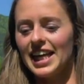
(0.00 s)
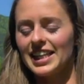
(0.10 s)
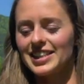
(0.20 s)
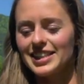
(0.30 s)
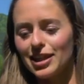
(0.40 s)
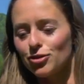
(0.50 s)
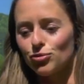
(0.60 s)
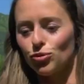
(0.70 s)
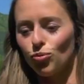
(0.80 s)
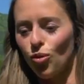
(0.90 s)
instead
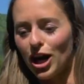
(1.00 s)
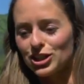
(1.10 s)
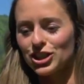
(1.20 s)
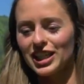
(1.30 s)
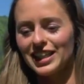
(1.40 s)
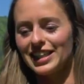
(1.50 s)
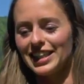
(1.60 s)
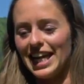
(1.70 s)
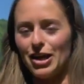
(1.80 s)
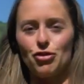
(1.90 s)
of watching
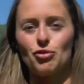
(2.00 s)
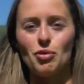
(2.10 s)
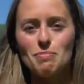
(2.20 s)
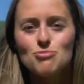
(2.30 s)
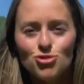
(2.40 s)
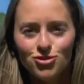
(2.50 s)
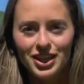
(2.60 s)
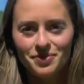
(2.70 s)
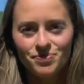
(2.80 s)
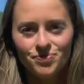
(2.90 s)
it through a
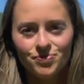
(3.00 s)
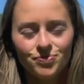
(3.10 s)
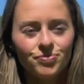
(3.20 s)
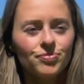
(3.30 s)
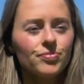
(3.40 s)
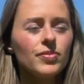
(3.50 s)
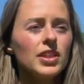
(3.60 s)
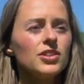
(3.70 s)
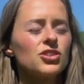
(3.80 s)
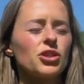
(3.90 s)
movie.
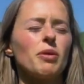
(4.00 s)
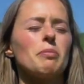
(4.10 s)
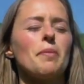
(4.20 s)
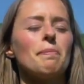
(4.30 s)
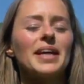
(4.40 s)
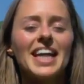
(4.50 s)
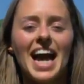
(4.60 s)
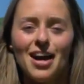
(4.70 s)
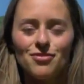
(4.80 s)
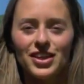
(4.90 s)
So I'm a big
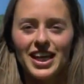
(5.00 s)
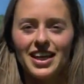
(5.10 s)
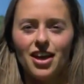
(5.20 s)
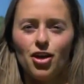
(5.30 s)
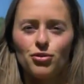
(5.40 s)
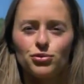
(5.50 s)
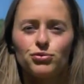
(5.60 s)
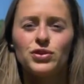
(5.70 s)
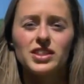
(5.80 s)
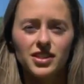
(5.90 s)
advocate of
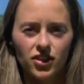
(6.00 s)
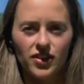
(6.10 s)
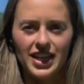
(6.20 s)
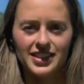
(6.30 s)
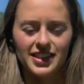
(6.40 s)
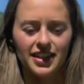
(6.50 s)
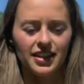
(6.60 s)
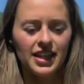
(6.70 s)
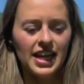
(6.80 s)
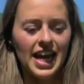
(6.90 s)

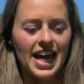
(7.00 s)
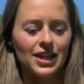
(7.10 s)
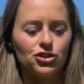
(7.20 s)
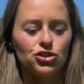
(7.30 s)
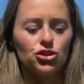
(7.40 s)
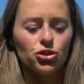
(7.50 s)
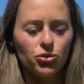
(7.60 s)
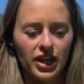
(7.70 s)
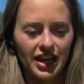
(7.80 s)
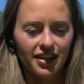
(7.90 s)
physicalizing and
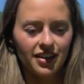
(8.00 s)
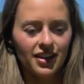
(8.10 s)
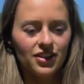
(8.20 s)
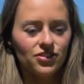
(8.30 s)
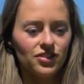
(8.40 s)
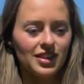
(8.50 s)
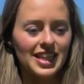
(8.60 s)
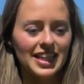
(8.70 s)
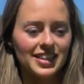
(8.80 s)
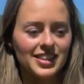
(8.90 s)
doing the
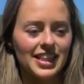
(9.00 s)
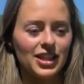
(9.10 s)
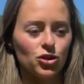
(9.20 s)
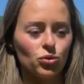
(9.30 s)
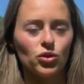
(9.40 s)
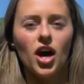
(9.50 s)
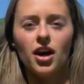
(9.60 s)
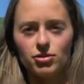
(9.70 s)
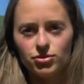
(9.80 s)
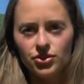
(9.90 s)
things that you
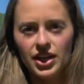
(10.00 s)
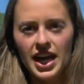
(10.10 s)
love.